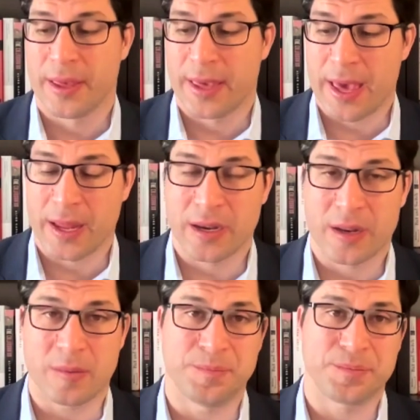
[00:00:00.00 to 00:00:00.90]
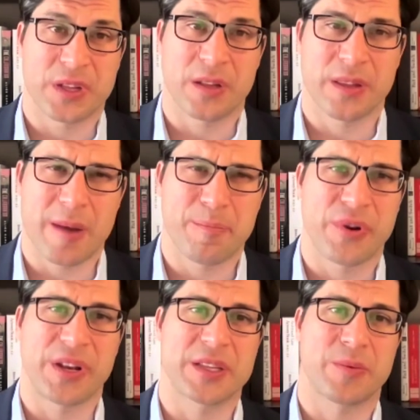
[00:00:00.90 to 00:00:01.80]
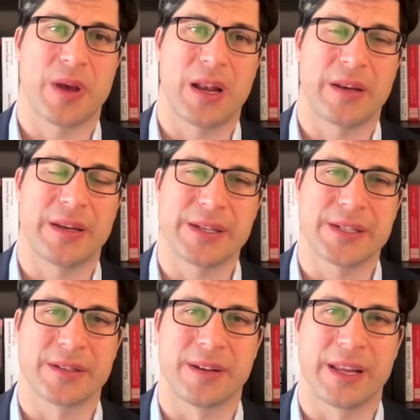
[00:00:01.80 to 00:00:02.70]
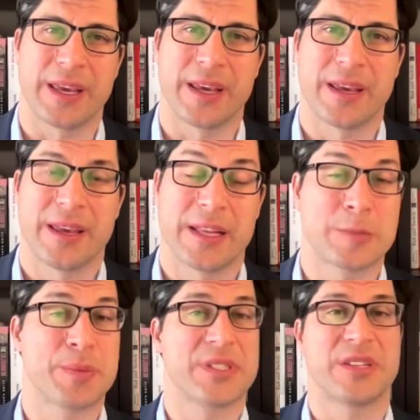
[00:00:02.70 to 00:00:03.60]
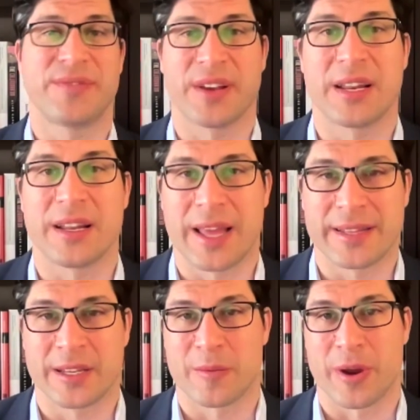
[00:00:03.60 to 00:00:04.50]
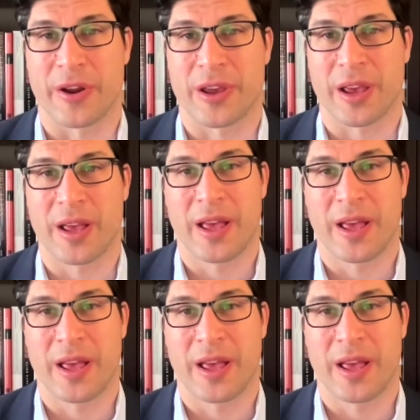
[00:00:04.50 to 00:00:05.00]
And on that point as well, additionally, and specifically in Latin America,